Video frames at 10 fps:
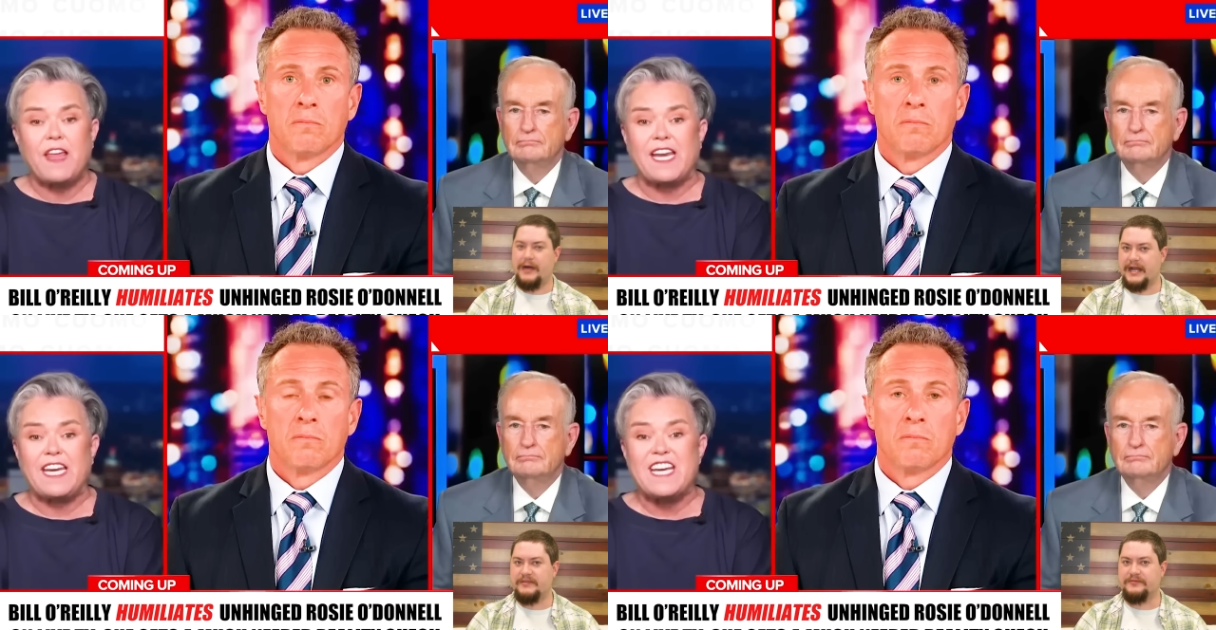
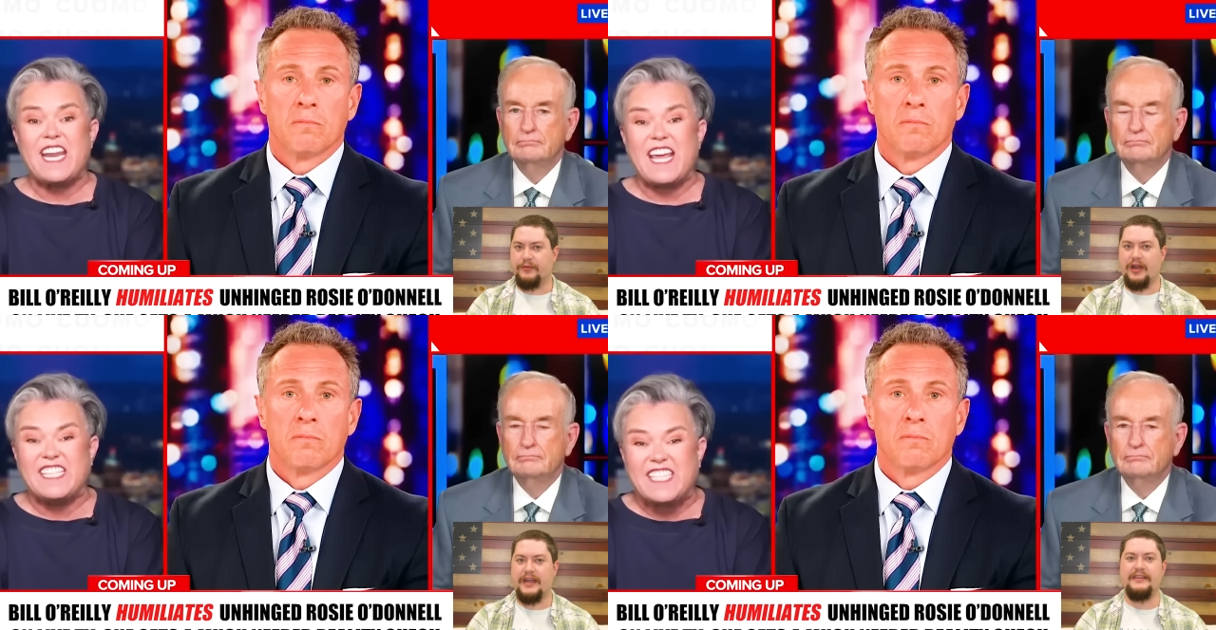Speaker 1: My name is
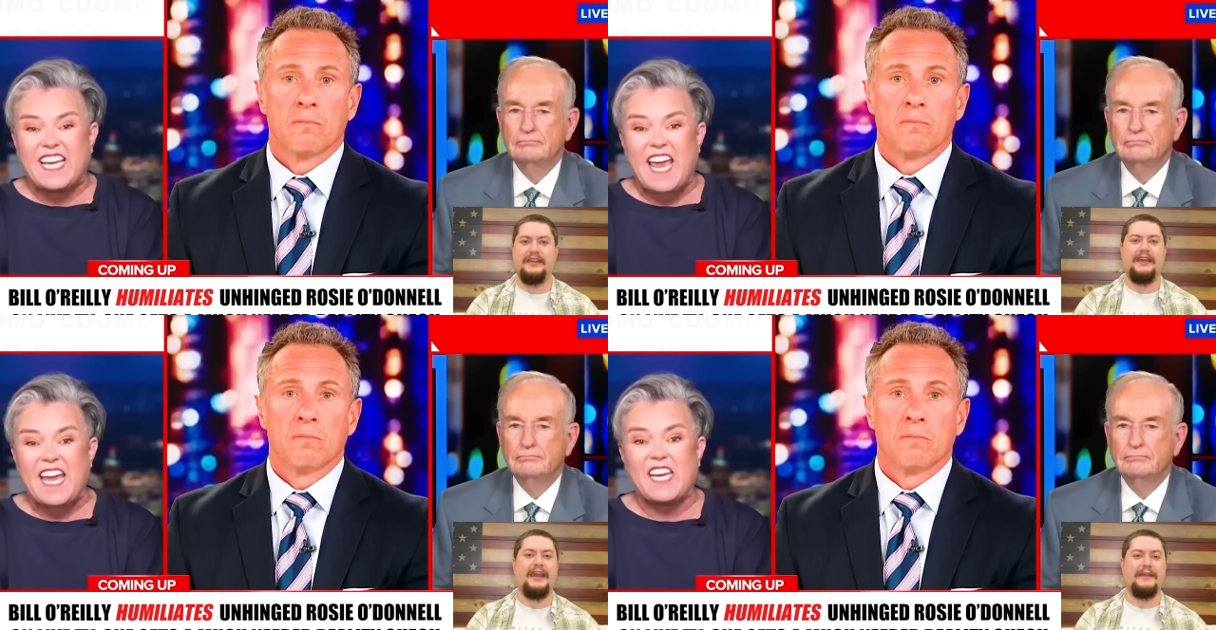
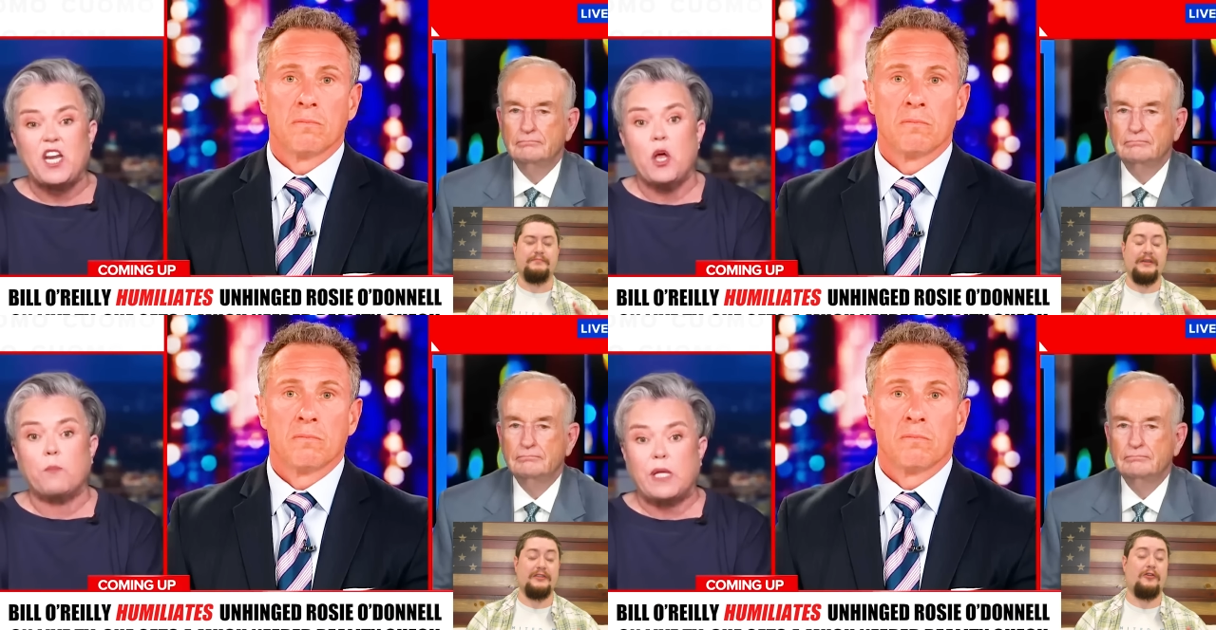Brian,
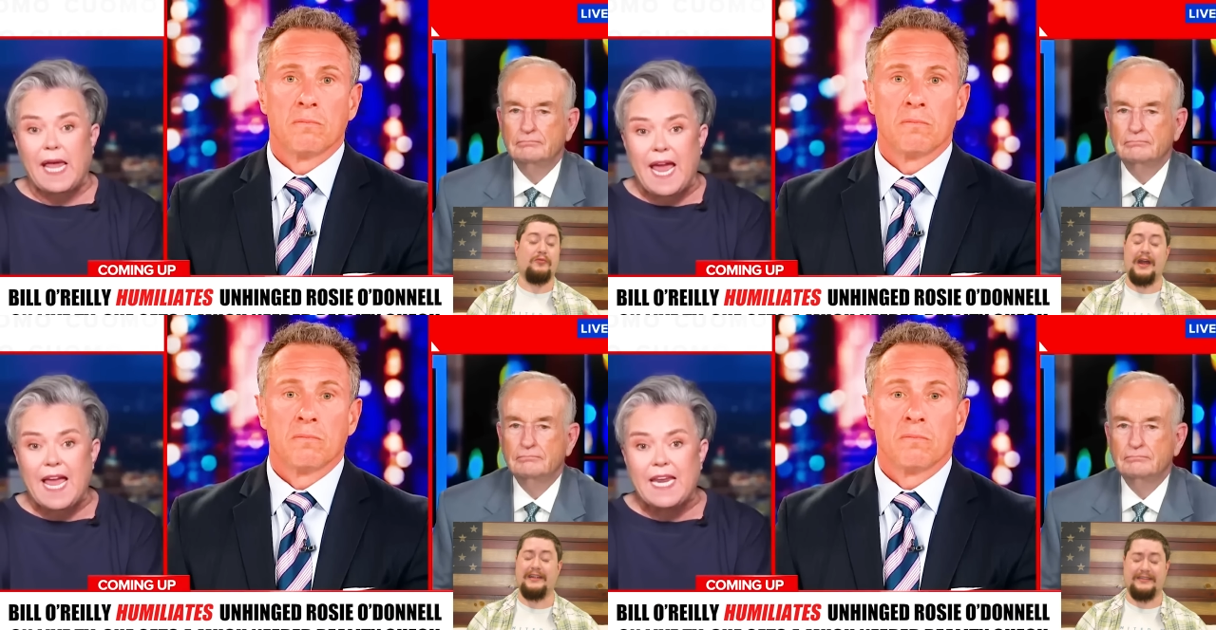and Bill
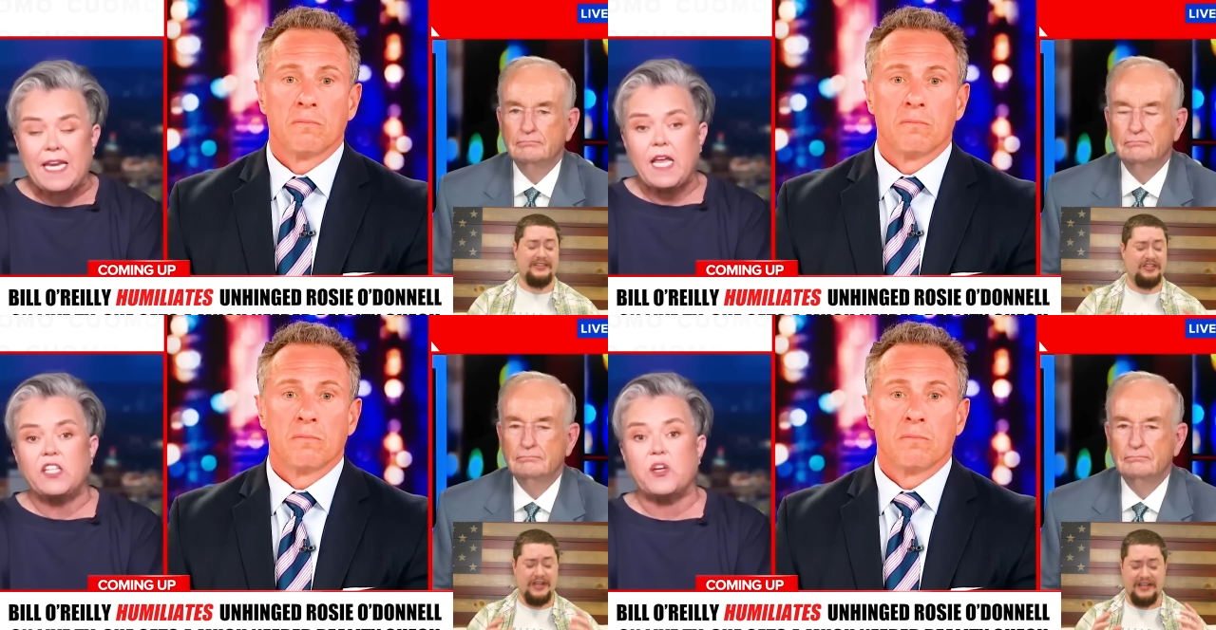
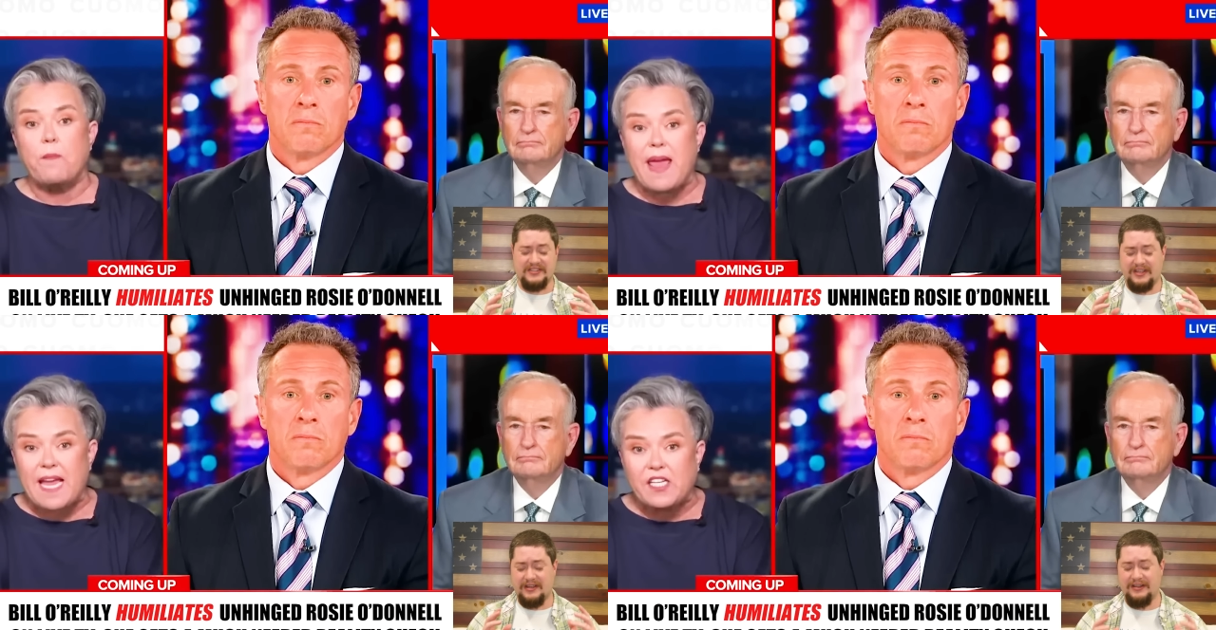O'Reilly
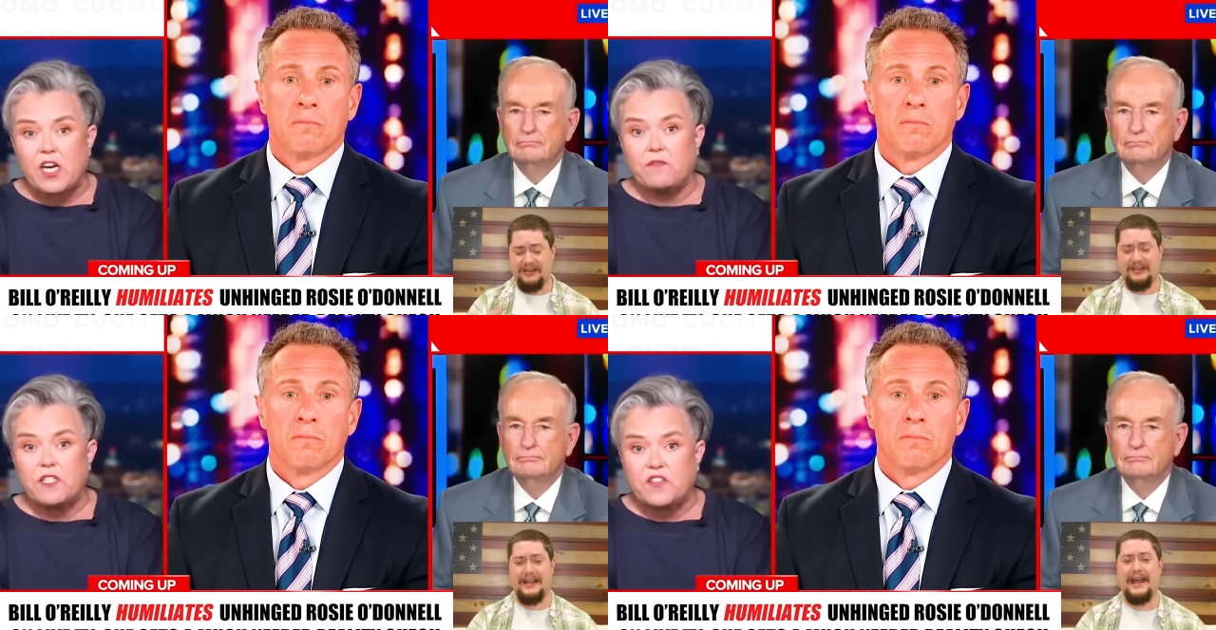just
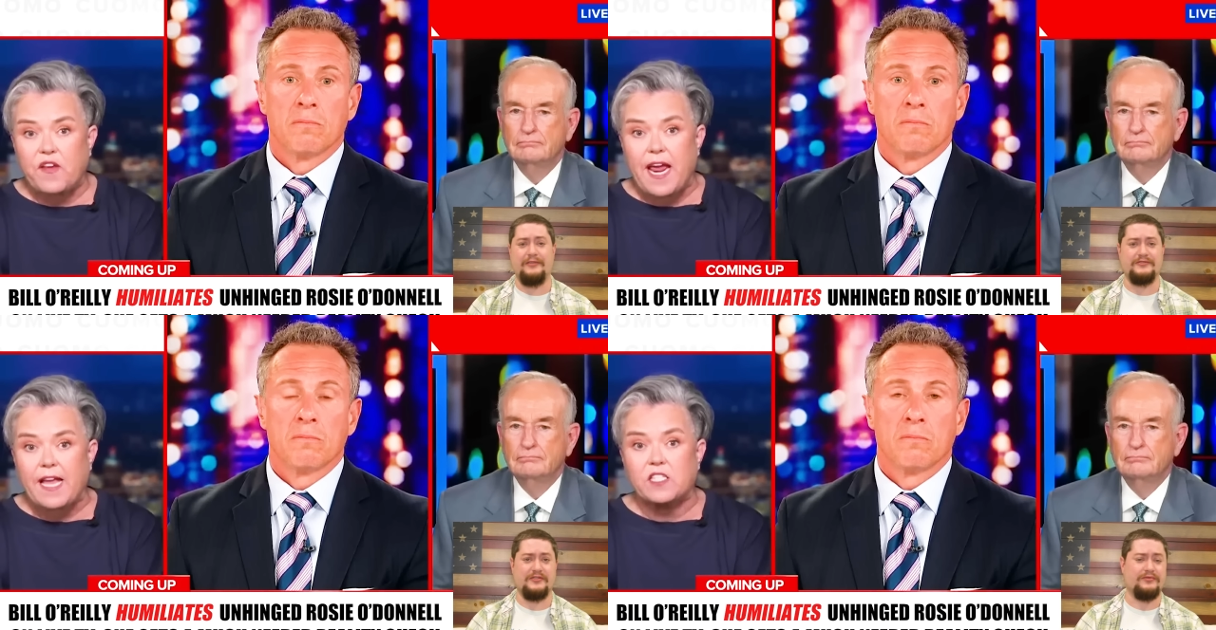
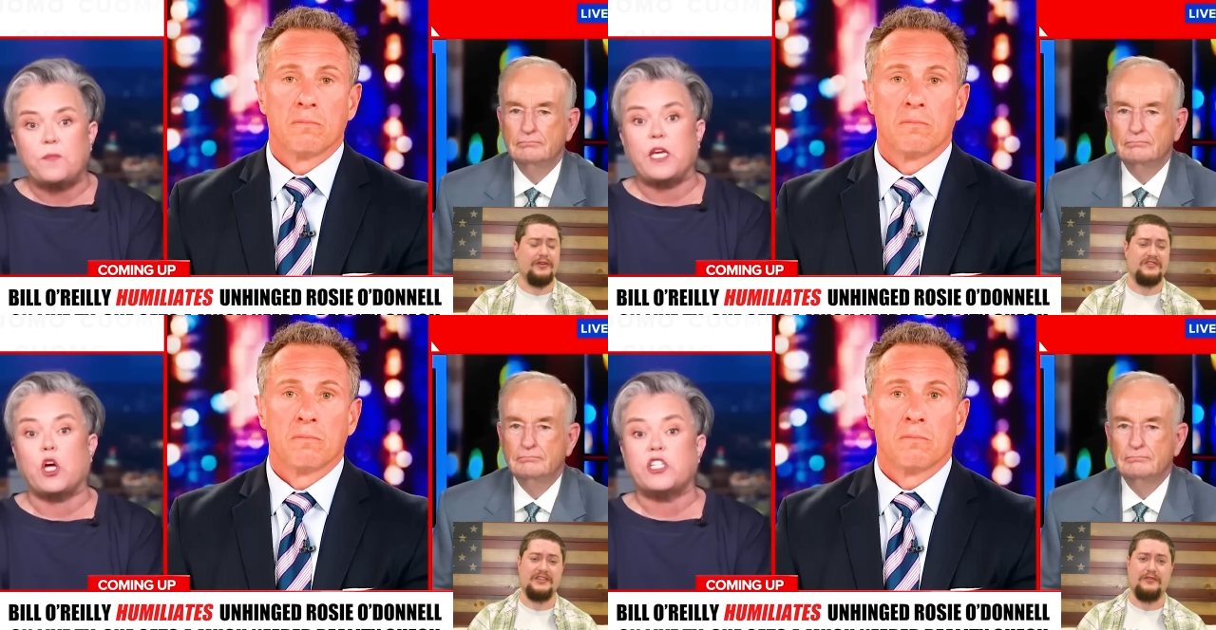clowns
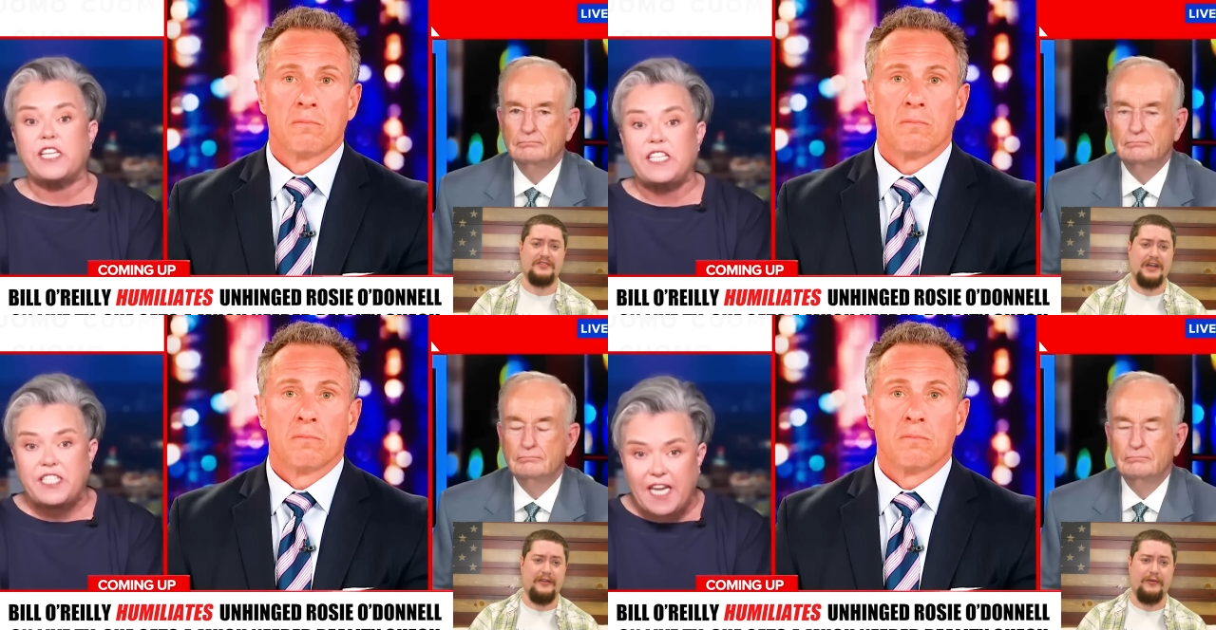Rosie
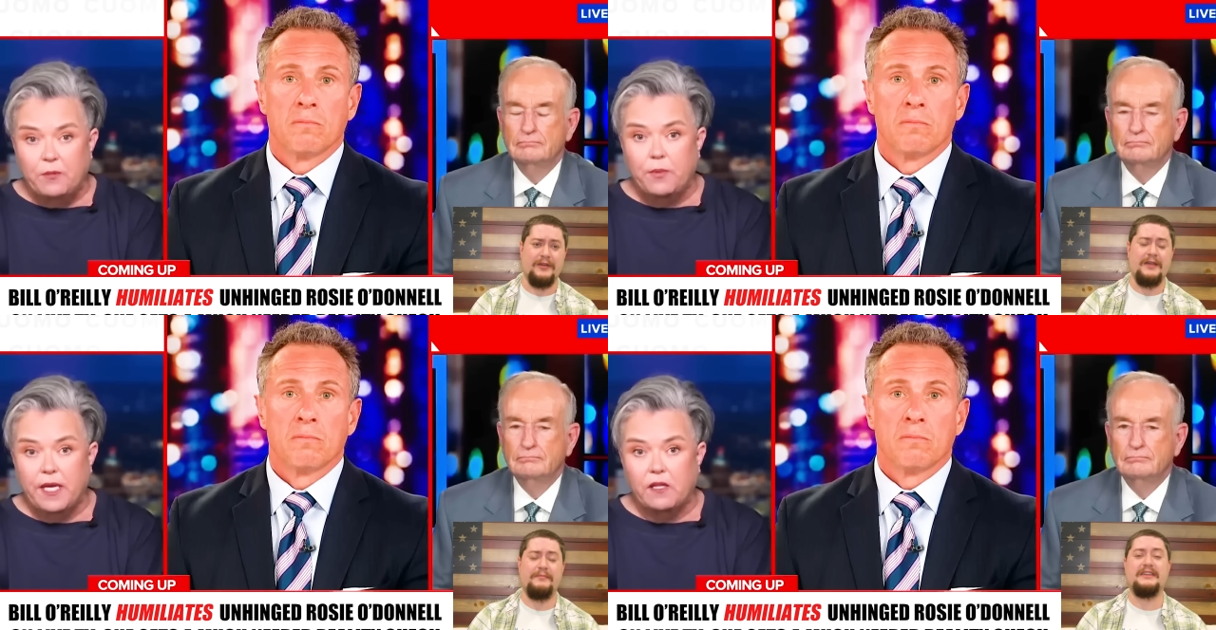O'Donnell